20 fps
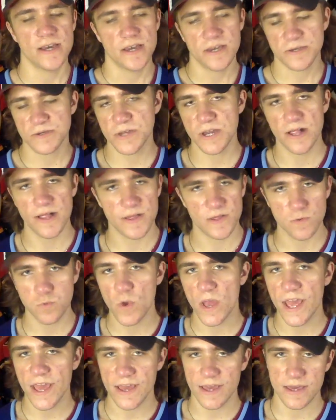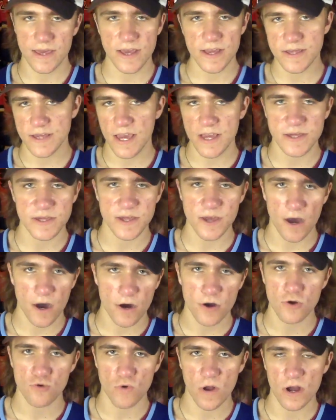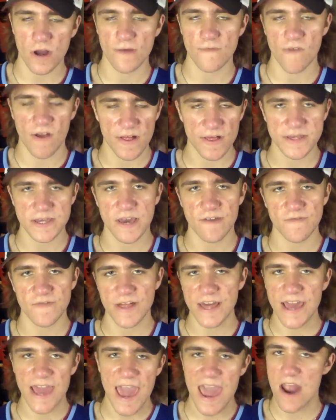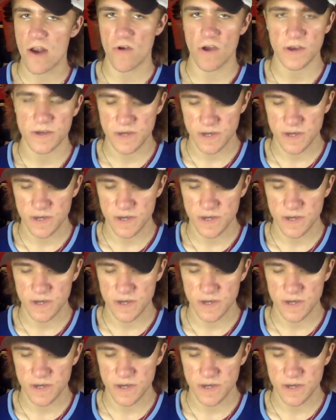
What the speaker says: still it's weak. It's young, relatively. Harris